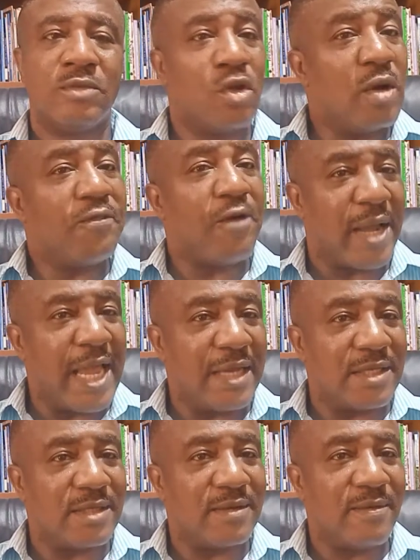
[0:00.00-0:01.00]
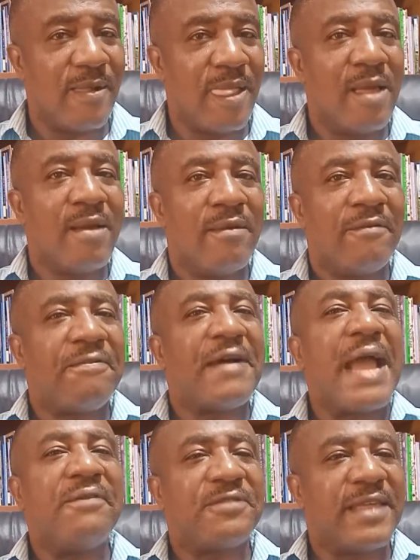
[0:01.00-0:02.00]
Don't forget,
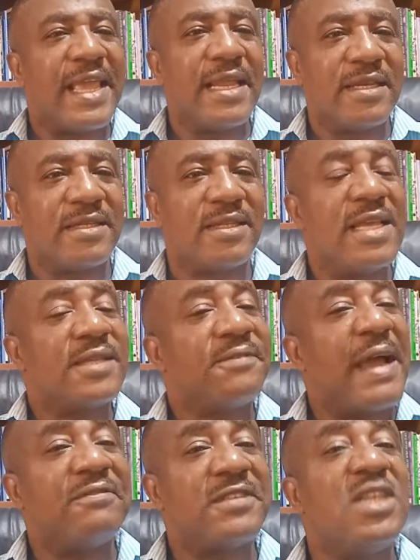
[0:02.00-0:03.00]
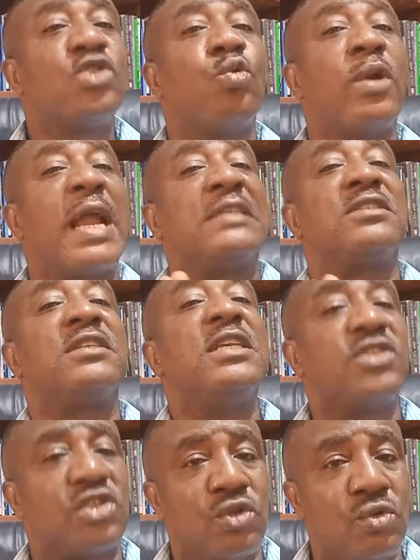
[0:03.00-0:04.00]
these five things will
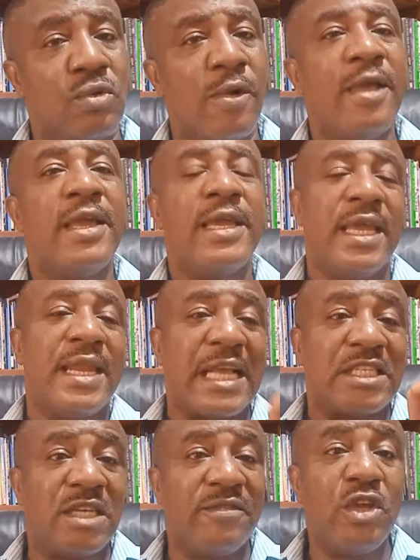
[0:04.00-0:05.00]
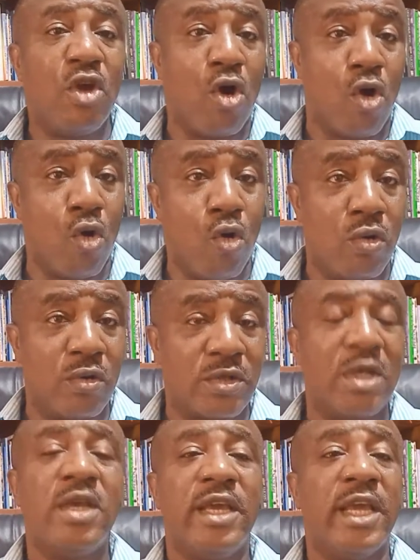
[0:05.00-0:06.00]
assist you in achieving your
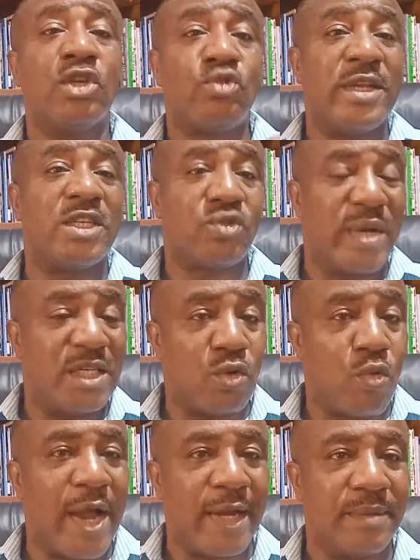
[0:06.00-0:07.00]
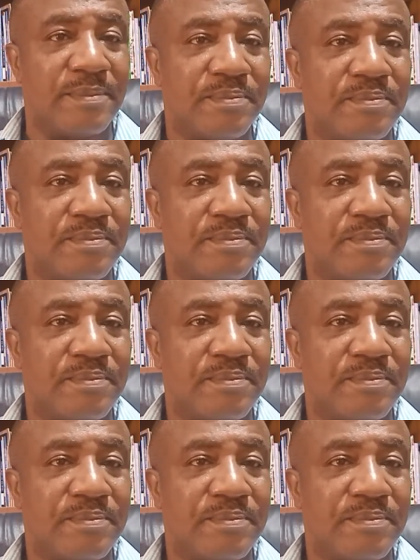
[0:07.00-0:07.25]
goals in 2021.